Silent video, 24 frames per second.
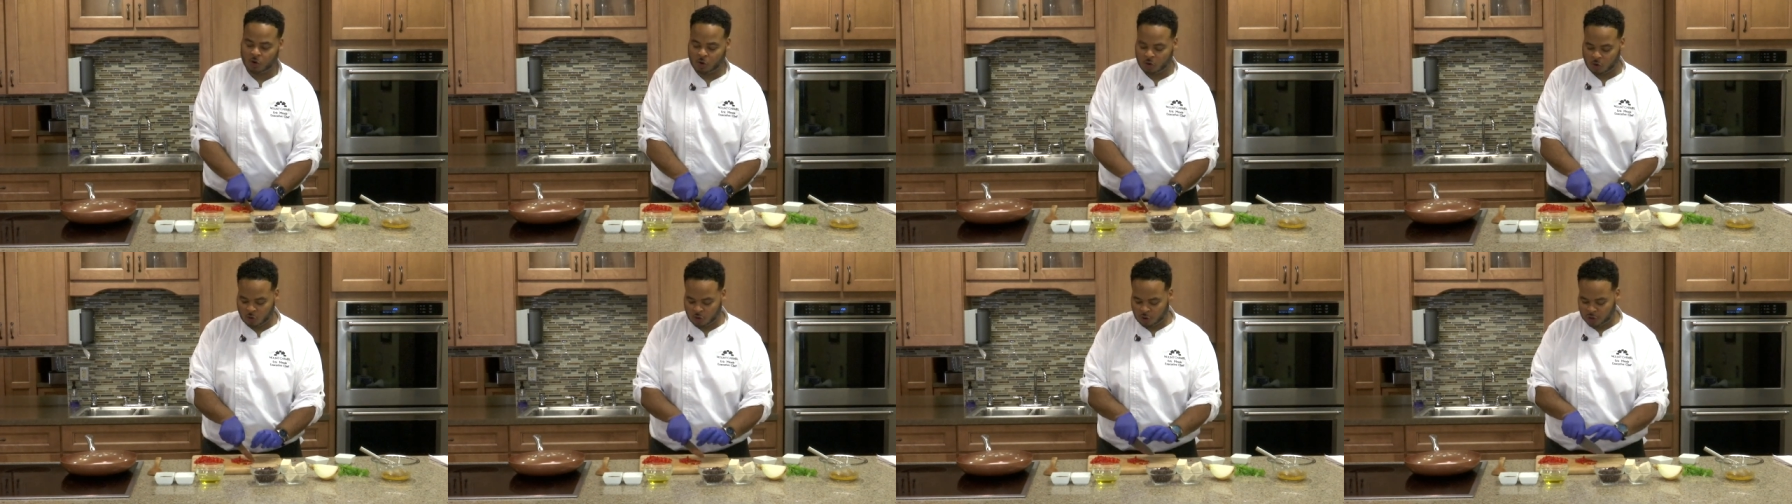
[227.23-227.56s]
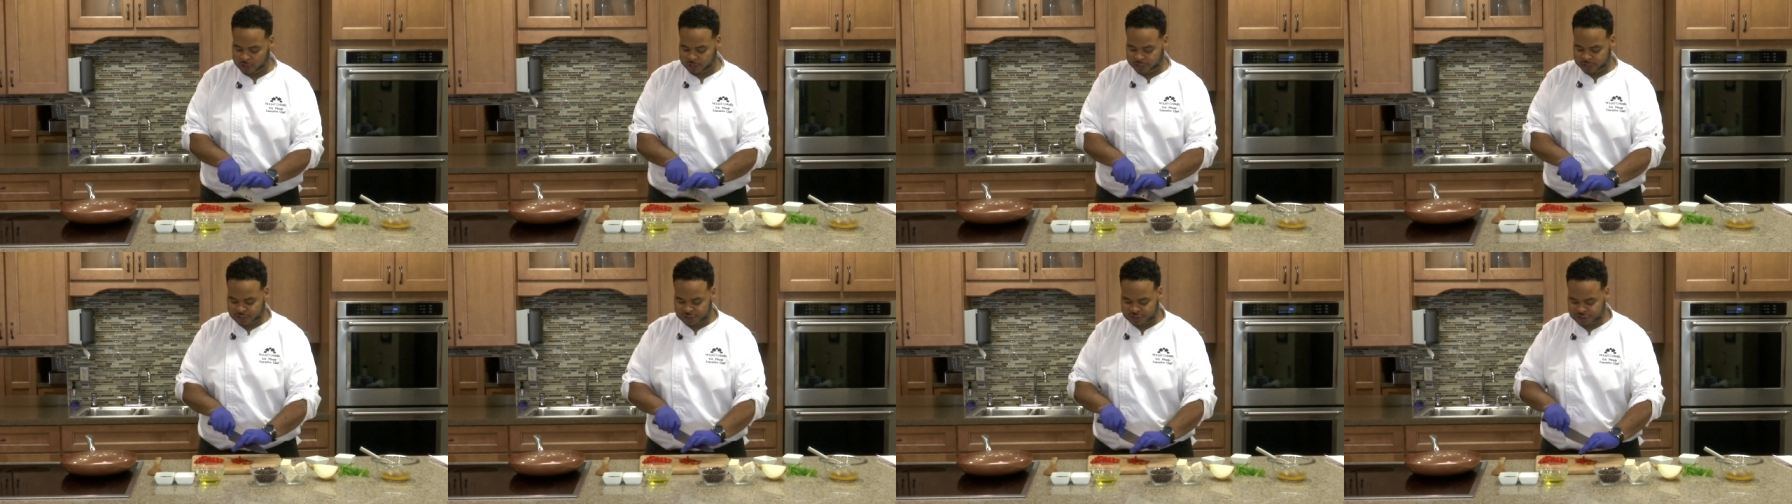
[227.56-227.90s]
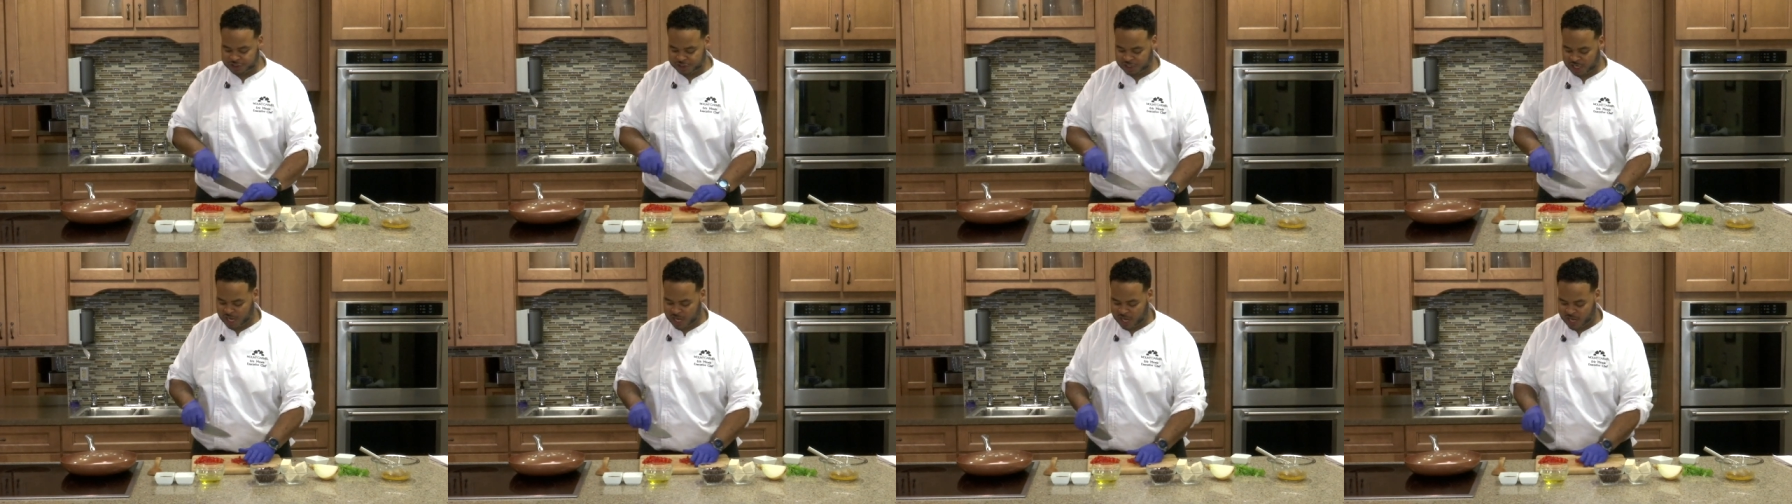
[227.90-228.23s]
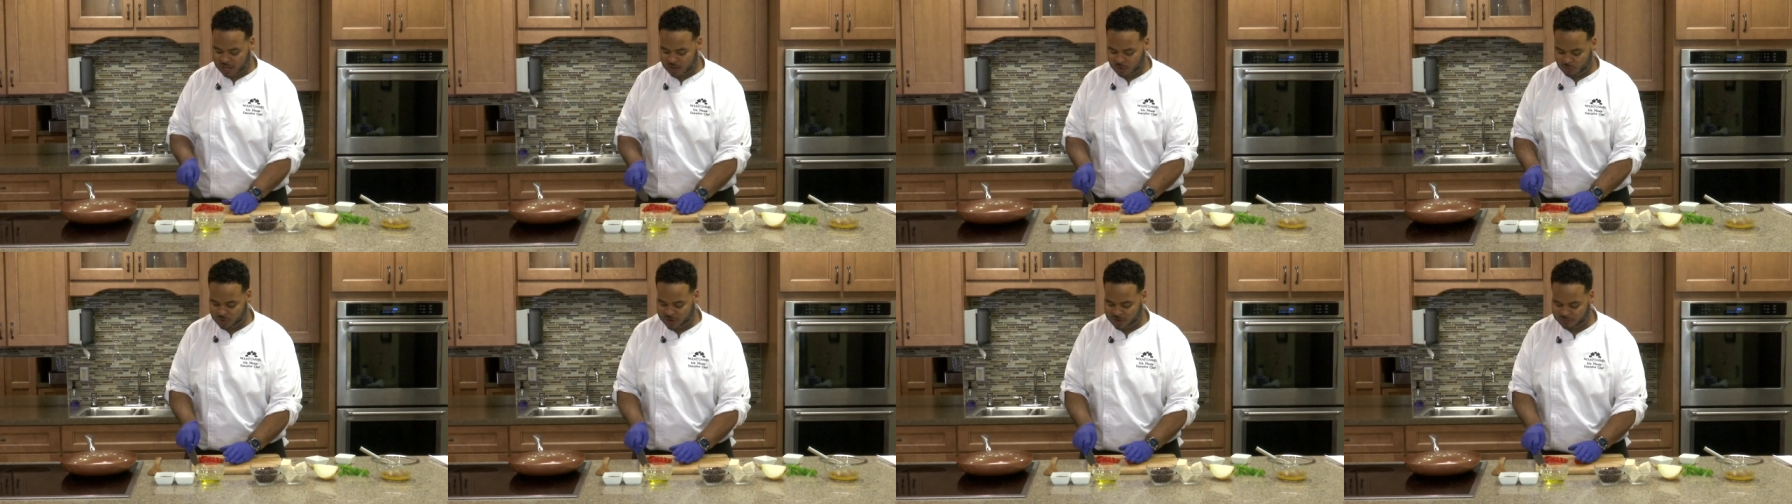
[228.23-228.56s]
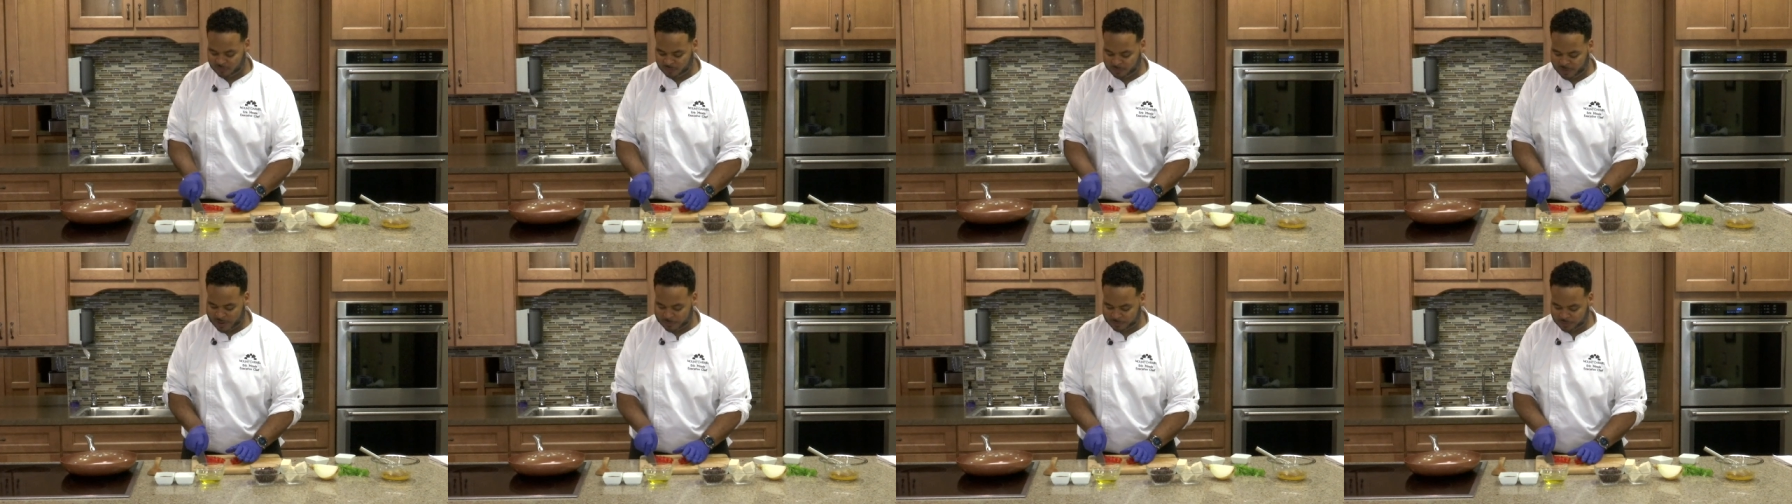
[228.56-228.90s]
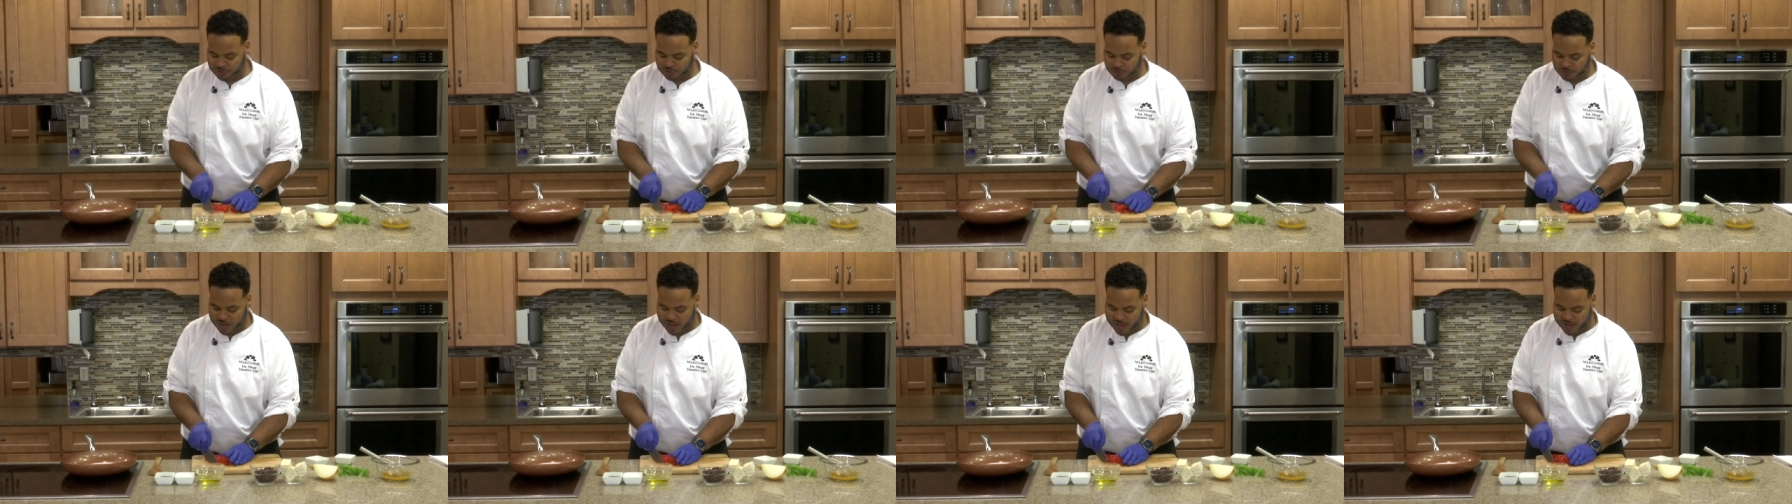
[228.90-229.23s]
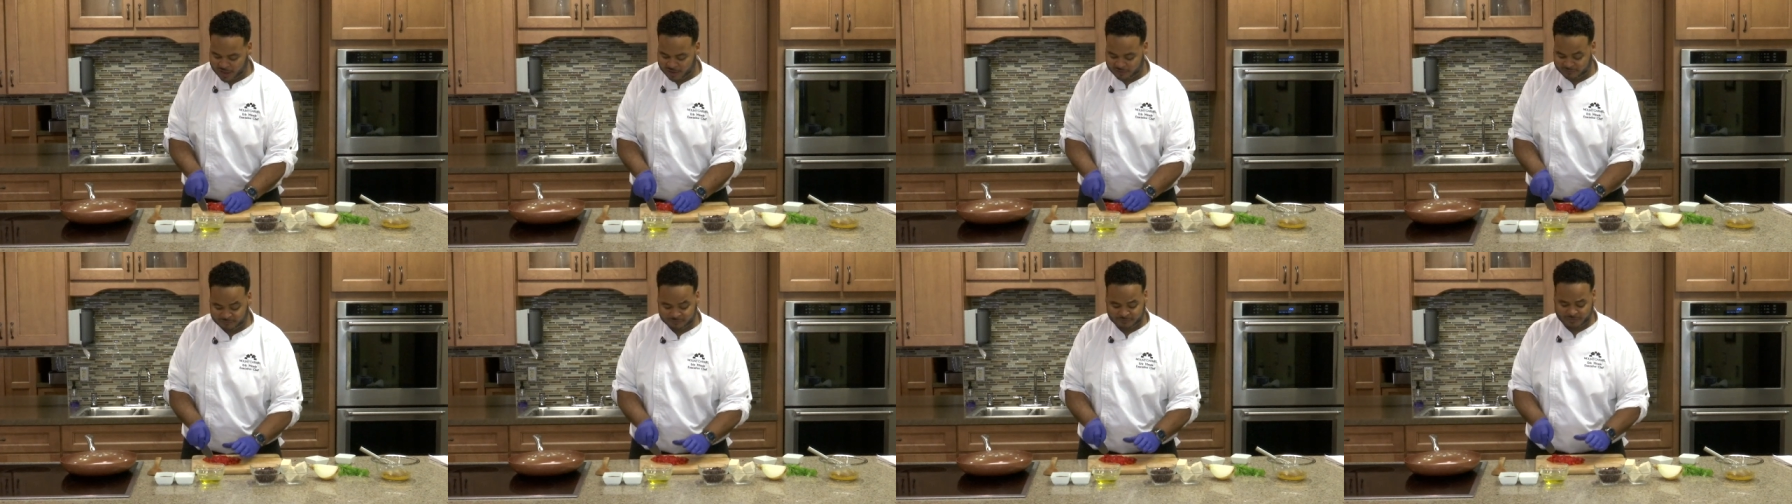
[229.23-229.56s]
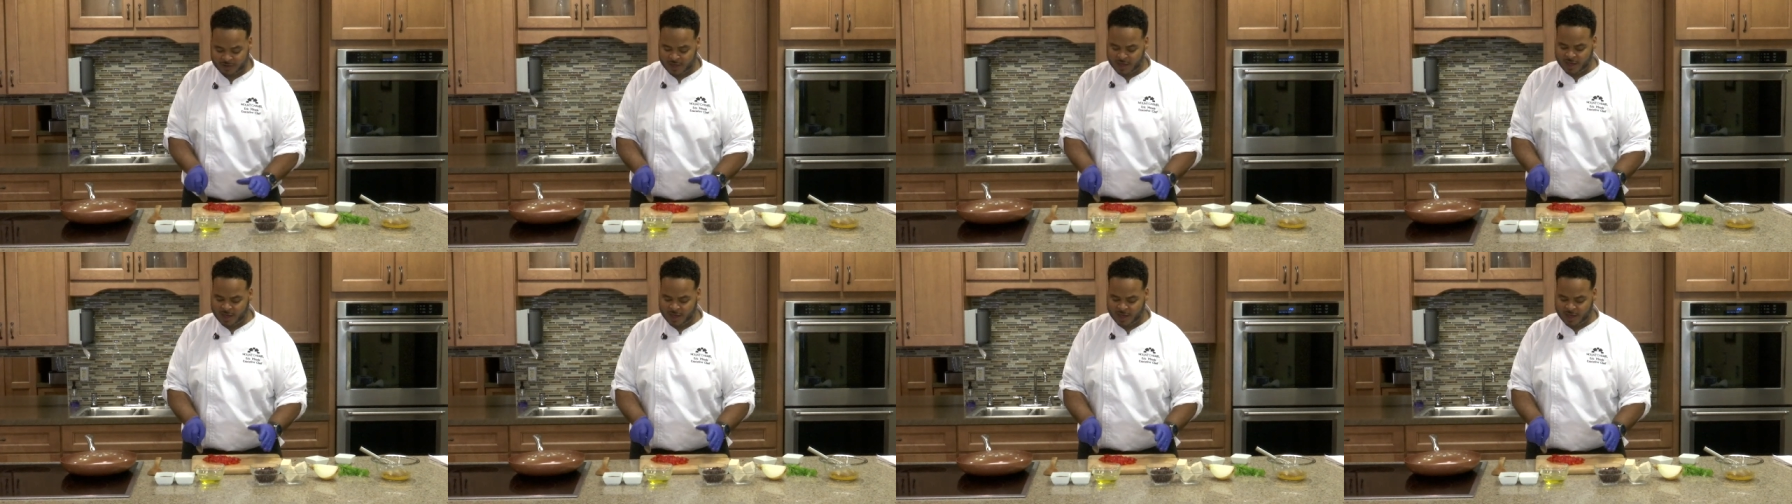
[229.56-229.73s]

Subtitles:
orange, whatever pepper you have.